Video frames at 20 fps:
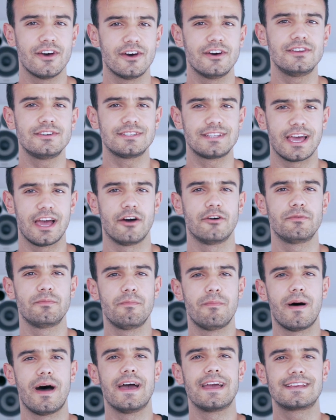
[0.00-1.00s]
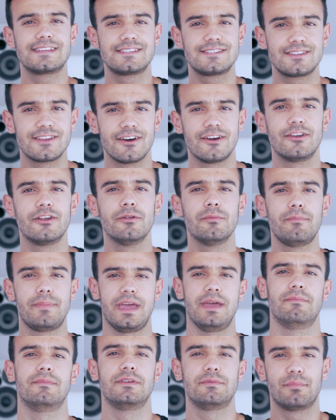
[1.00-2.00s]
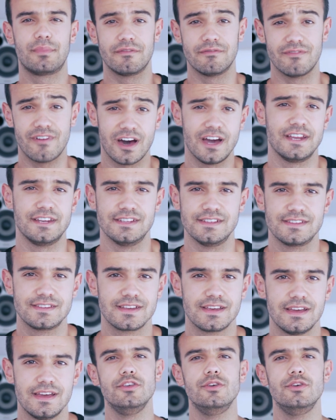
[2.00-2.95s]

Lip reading: earned out by external payment providers.